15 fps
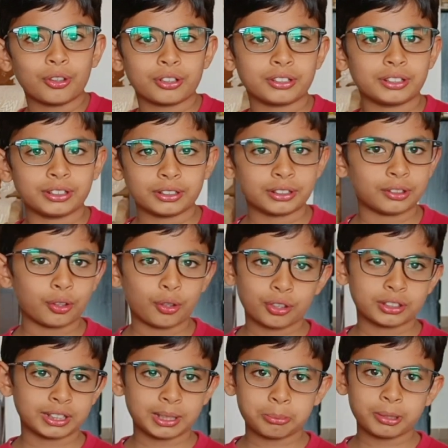
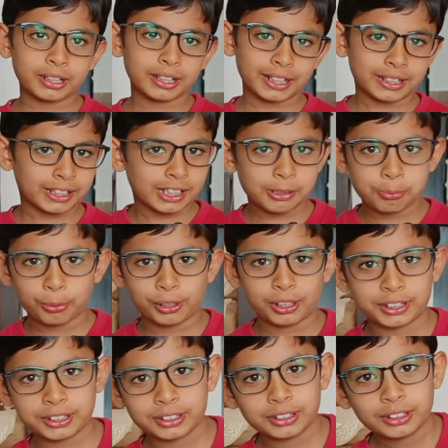or they may get any
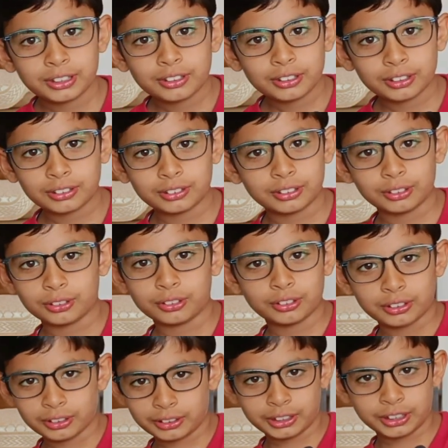bullet
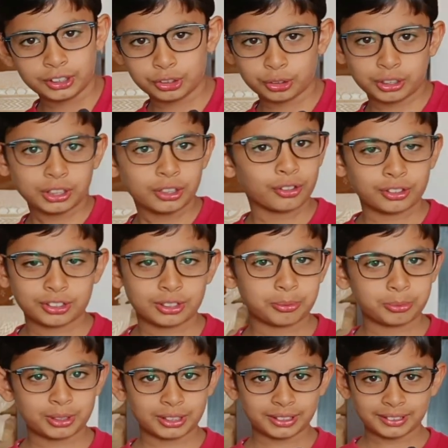injury or
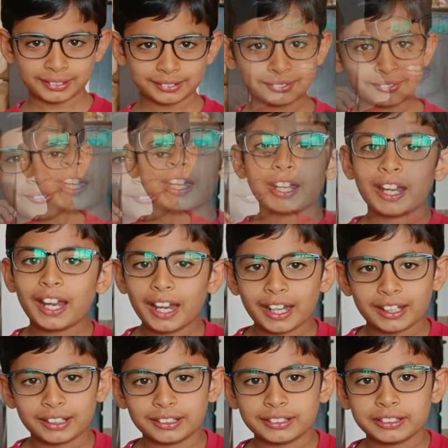something.
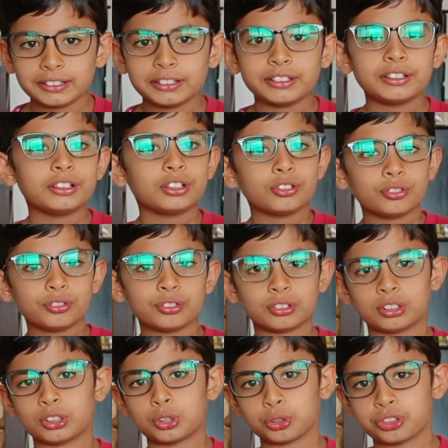And
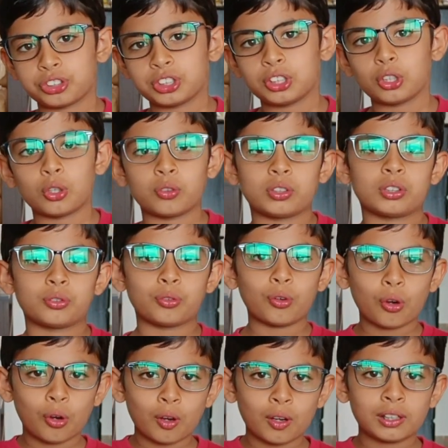to see over a
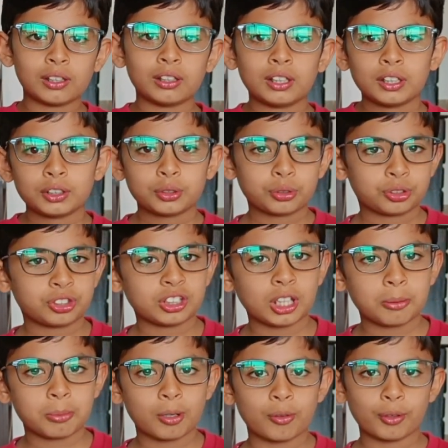wall, to
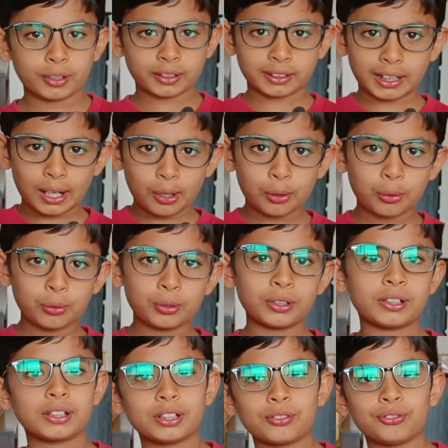see above a
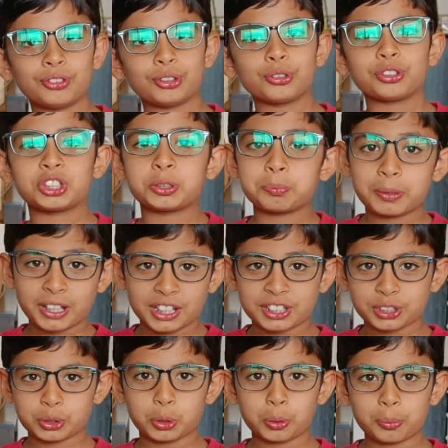crowd, we use
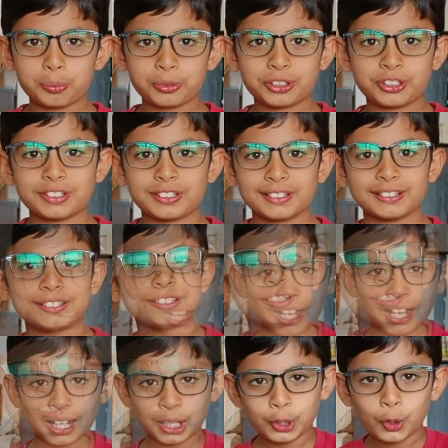periscopes.
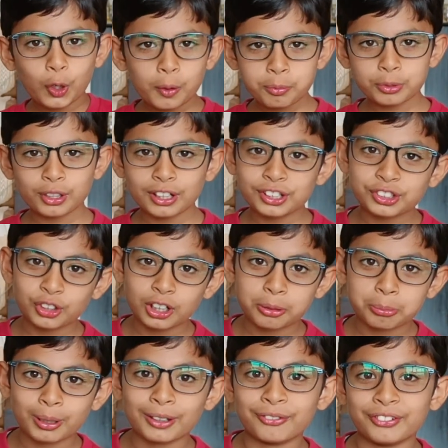I hope you
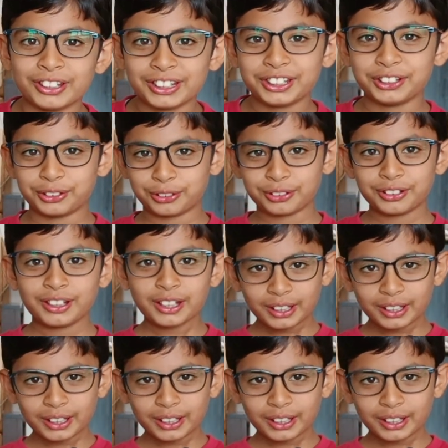enjoyed my video.